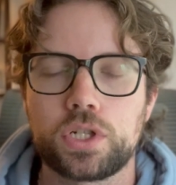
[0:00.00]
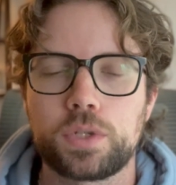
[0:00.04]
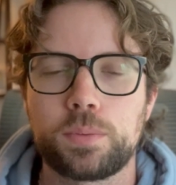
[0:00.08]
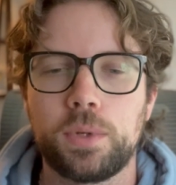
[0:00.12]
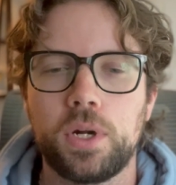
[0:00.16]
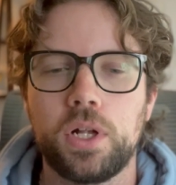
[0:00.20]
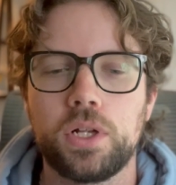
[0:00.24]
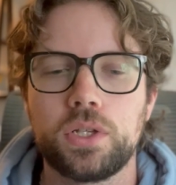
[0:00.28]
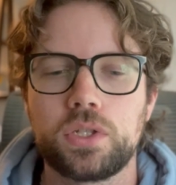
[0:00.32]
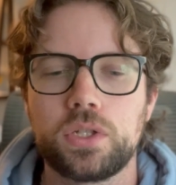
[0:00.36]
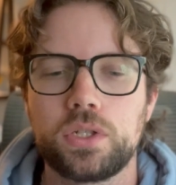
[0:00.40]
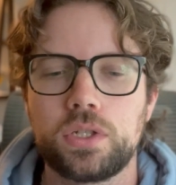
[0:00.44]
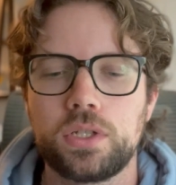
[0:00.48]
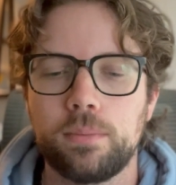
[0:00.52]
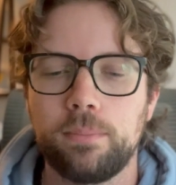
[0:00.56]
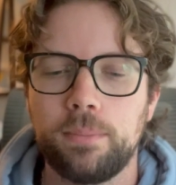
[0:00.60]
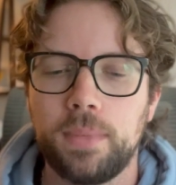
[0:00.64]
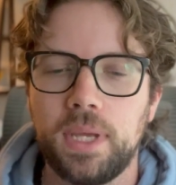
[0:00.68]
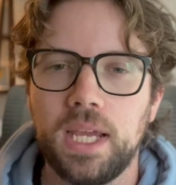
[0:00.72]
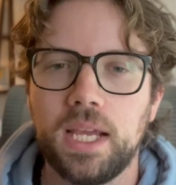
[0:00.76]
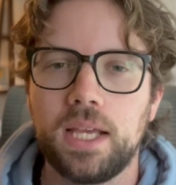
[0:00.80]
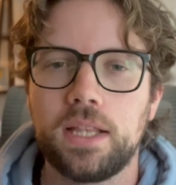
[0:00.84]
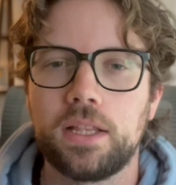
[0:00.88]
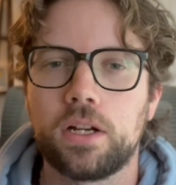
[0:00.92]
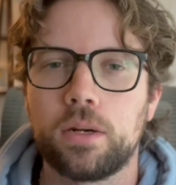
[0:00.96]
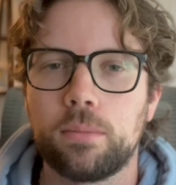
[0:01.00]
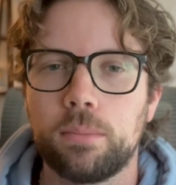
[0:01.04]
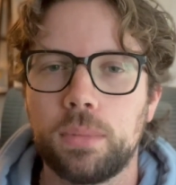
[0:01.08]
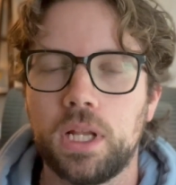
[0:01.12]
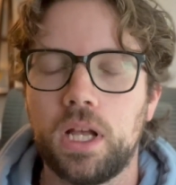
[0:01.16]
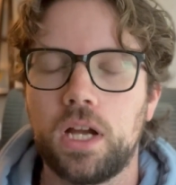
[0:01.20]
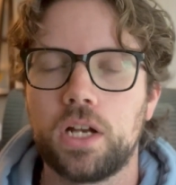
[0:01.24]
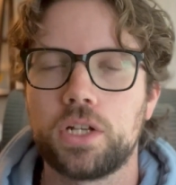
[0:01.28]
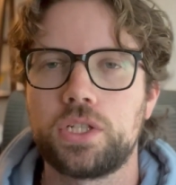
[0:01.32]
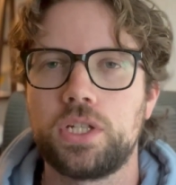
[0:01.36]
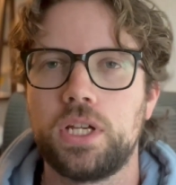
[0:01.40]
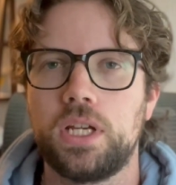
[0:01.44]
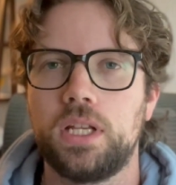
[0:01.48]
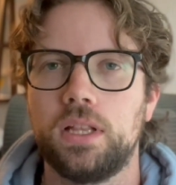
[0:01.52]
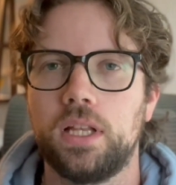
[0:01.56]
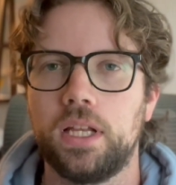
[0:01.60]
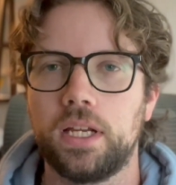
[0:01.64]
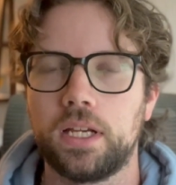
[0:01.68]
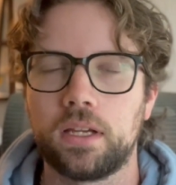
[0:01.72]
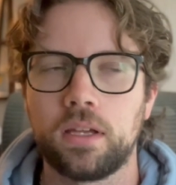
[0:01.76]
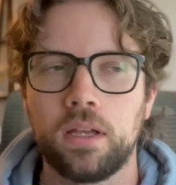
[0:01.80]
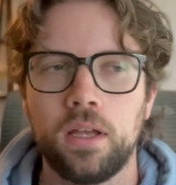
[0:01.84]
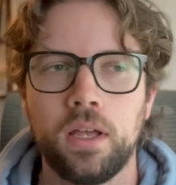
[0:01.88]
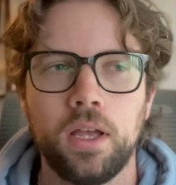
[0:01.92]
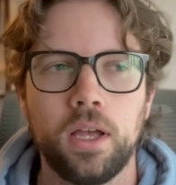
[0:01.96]
but also to make their blockchain
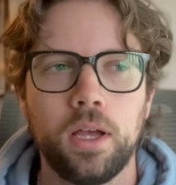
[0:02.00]
like